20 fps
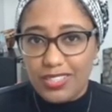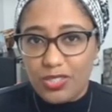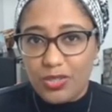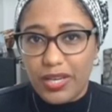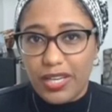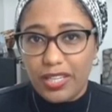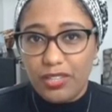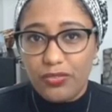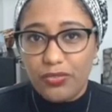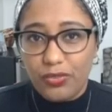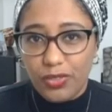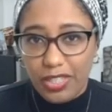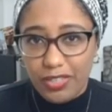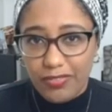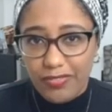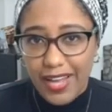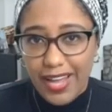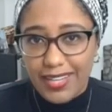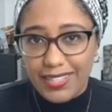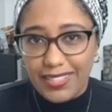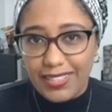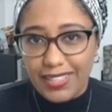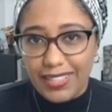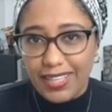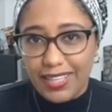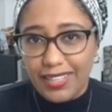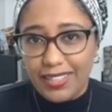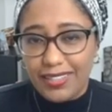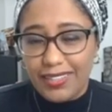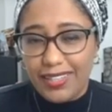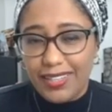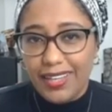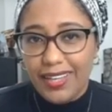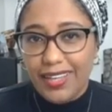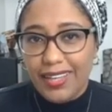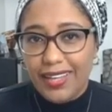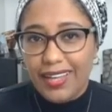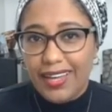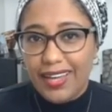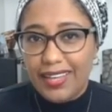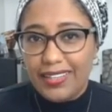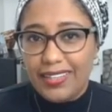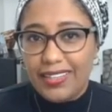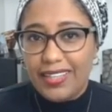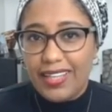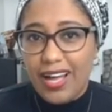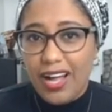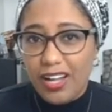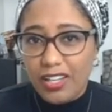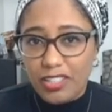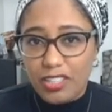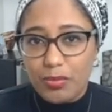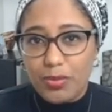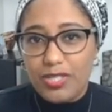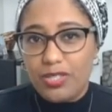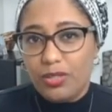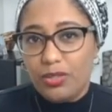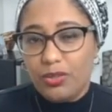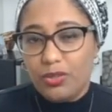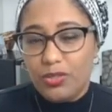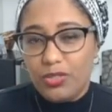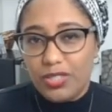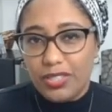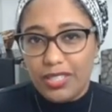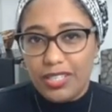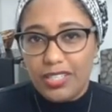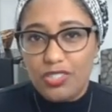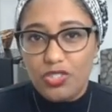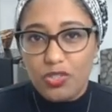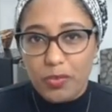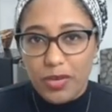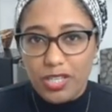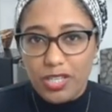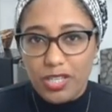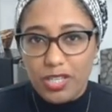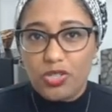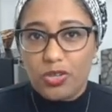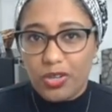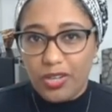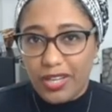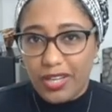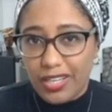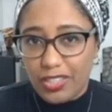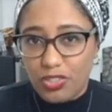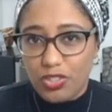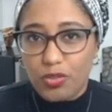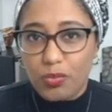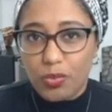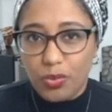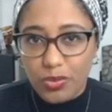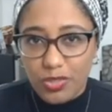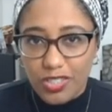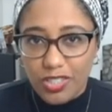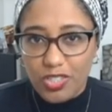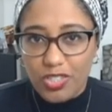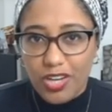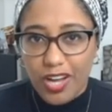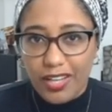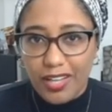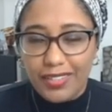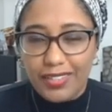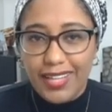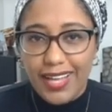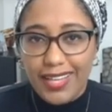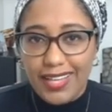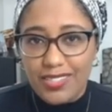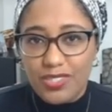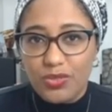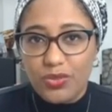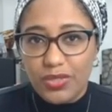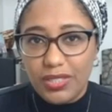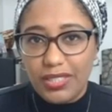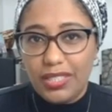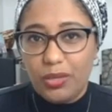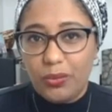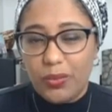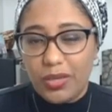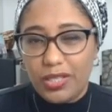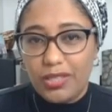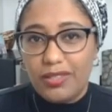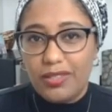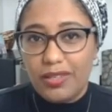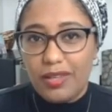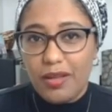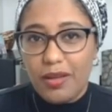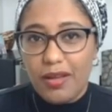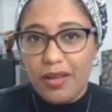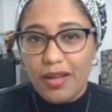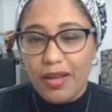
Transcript: is to get fully vaccinated. And the ultimate solution is to make sure you get your booster shot. That's really what